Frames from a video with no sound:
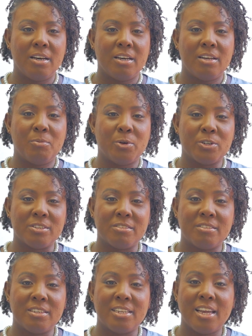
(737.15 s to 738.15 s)
brought us
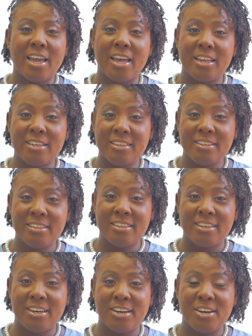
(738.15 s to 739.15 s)
to the end
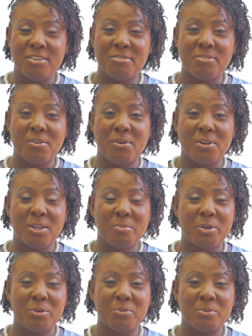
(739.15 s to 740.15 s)
of All
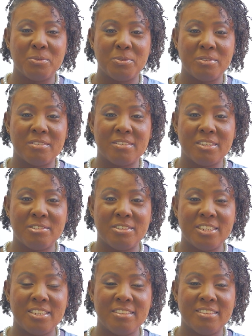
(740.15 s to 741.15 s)
About Wounds
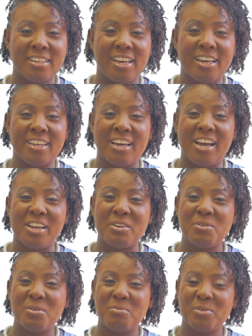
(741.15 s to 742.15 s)
series, and I
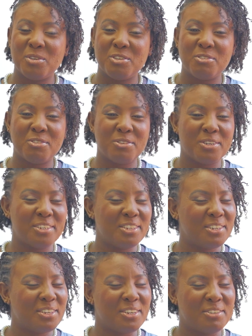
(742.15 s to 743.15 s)
hope you enjoyed it.
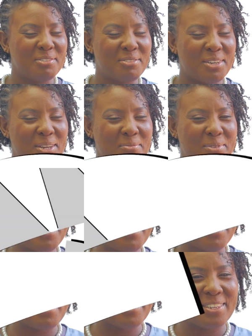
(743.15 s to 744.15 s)
Look out for
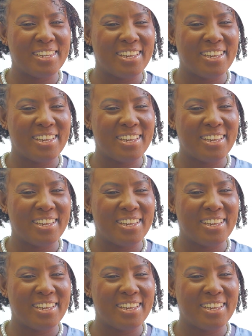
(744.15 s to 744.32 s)
episode